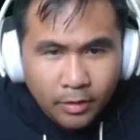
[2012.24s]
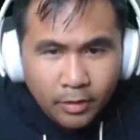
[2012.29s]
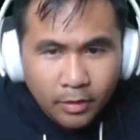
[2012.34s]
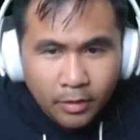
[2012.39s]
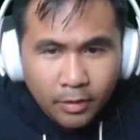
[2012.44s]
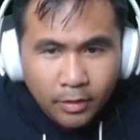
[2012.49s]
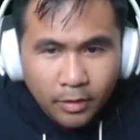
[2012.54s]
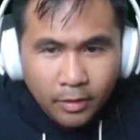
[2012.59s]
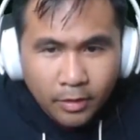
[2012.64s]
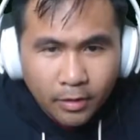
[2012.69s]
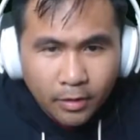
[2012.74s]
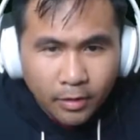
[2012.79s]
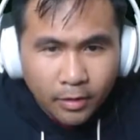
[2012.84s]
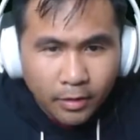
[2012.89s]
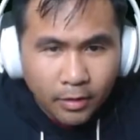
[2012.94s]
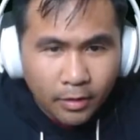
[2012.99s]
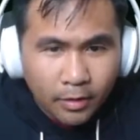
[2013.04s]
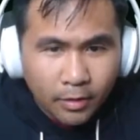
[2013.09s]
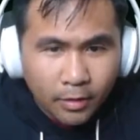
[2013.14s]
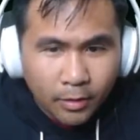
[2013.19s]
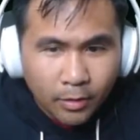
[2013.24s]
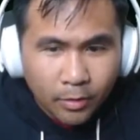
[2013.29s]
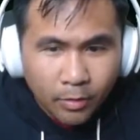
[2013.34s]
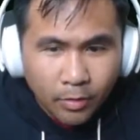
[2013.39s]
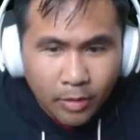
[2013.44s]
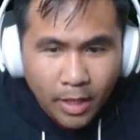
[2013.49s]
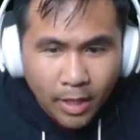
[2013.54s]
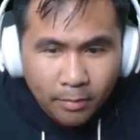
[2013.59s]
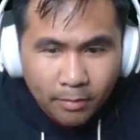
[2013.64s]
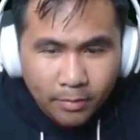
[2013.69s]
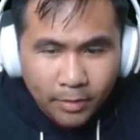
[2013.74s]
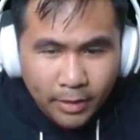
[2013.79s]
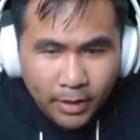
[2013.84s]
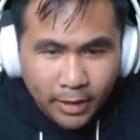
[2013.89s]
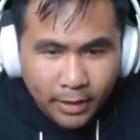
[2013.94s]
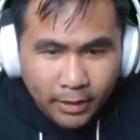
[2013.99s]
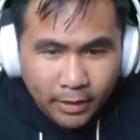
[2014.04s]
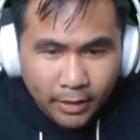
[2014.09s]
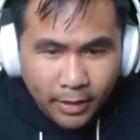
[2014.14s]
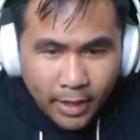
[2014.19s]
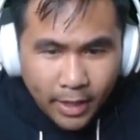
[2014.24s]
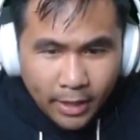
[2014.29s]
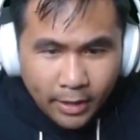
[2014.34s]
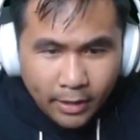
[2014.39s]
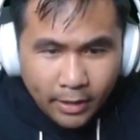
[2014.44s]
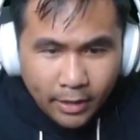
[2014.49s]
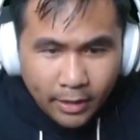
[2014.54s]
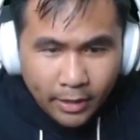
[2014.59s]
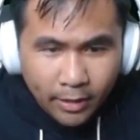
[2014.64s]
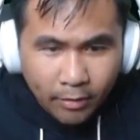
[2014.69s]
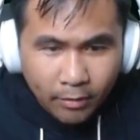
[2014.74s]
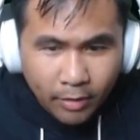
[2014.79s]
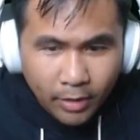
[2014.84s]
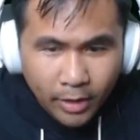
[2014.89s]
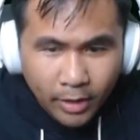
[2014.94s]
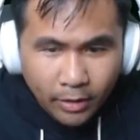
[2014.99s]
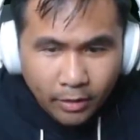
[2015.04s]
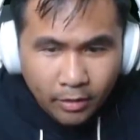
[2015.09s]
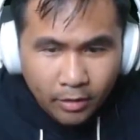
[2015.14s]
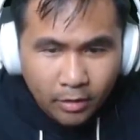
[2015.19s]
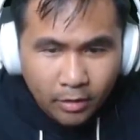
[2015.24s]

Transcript: Oh, crap. Did I not get it right?